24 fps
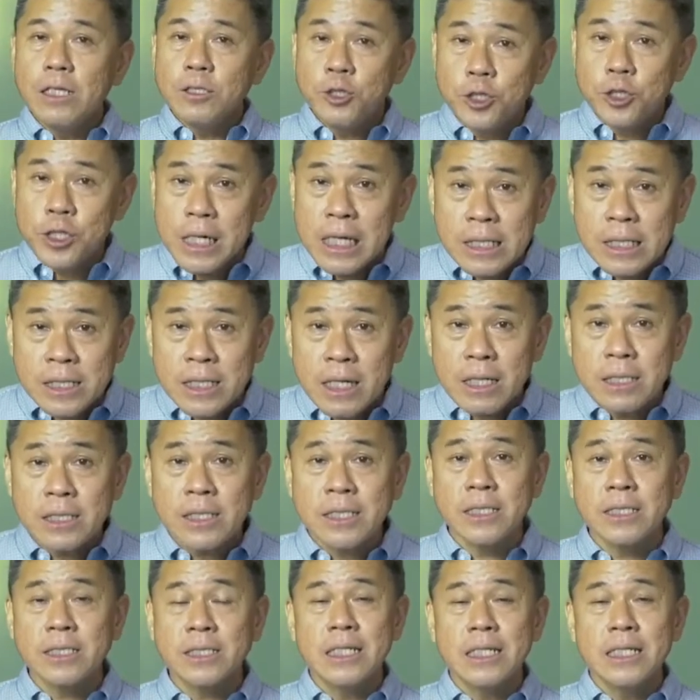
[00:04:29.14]

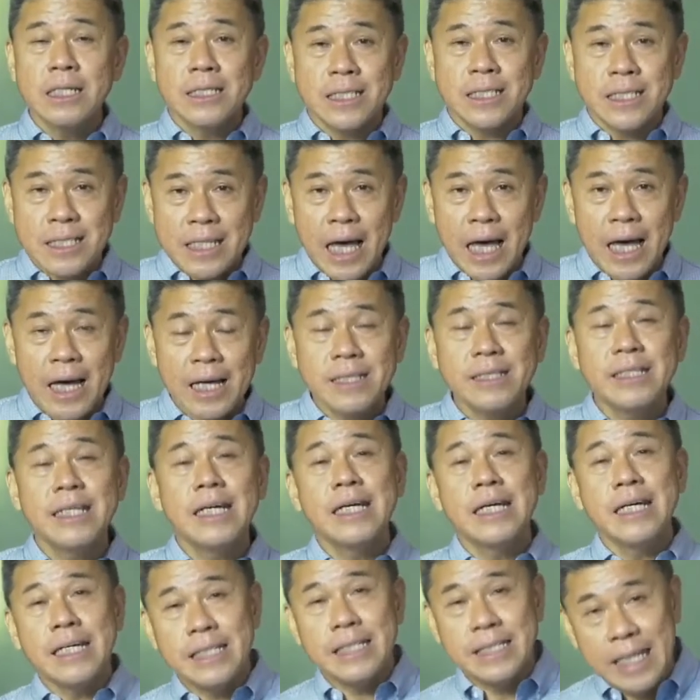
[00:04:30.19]
Jesus said
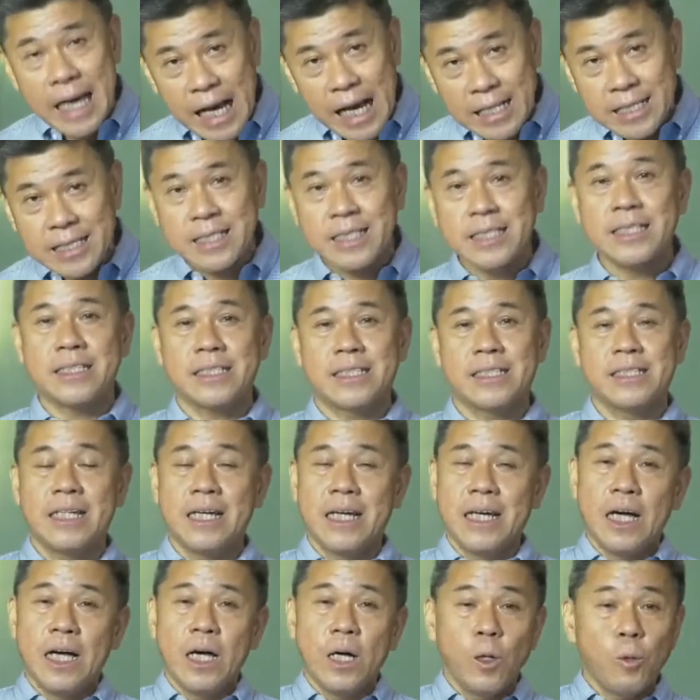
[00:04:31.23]
yes.
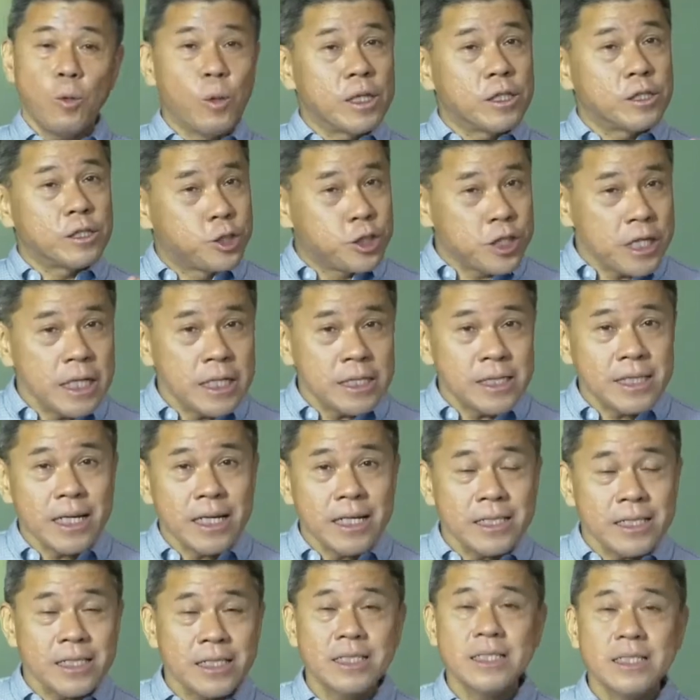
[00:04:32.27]
With
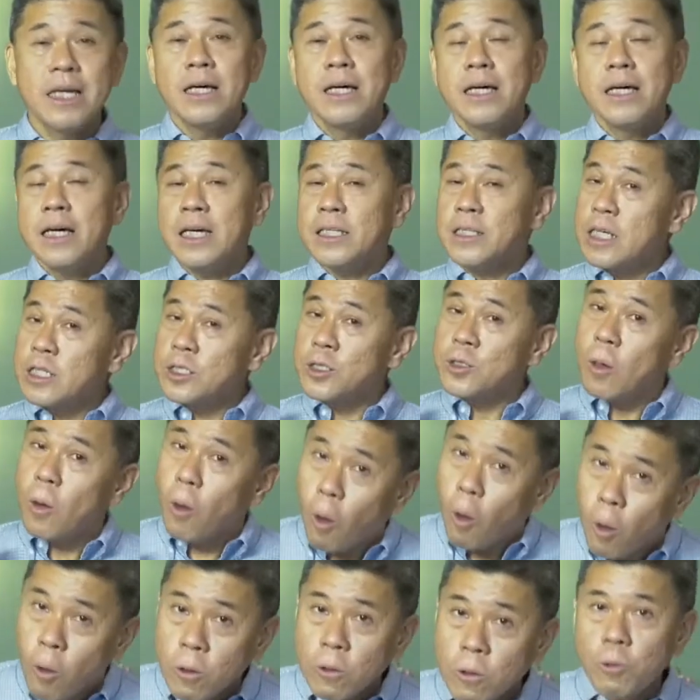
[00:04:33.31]
Jesus, it is
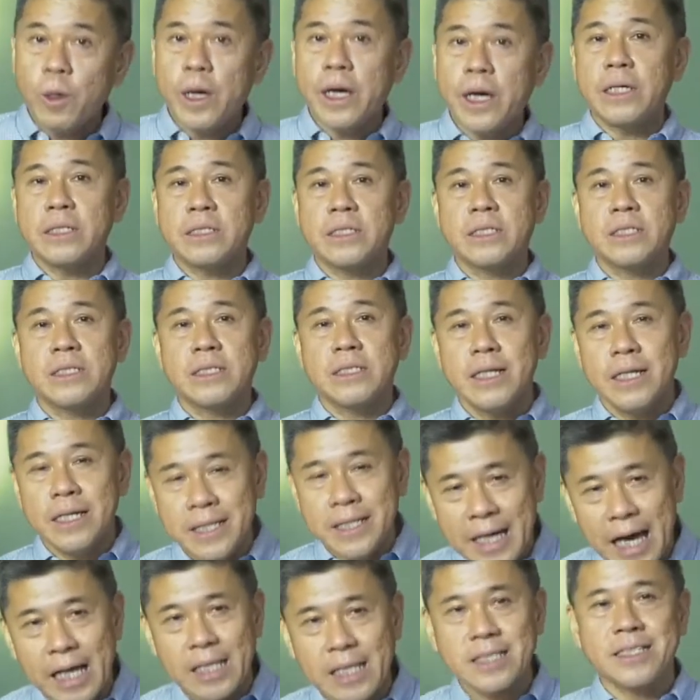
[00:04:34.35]
always
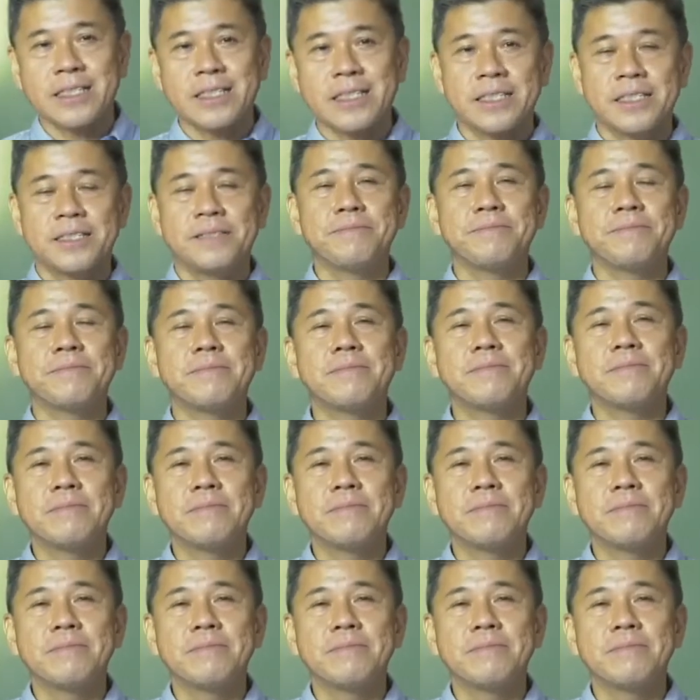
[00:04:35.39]
yes.